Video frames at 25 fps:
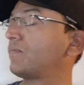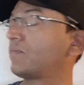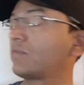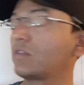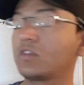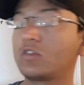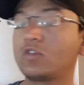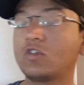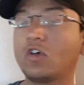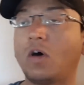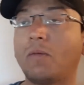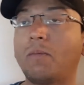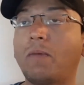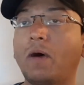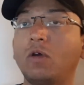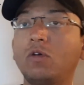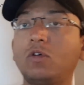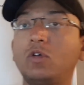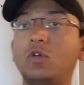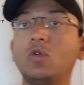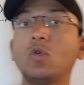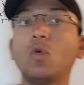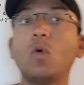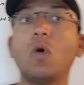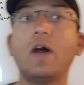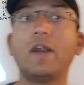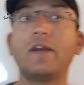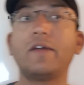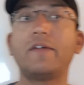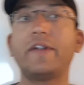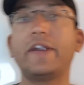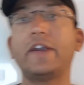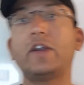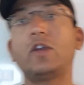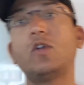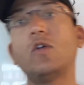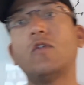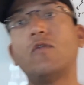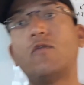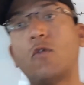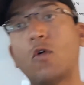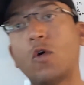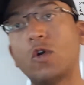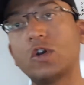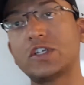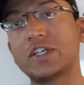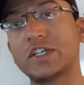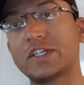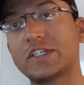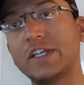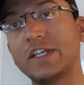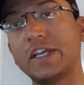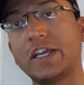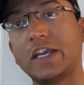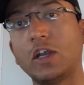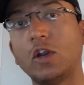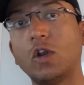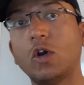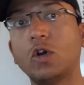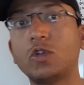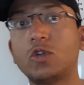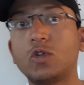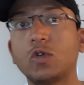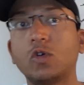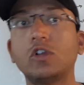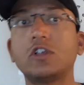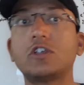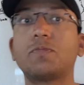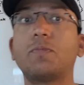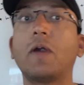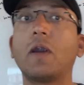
So about 200 to 460 kilojoules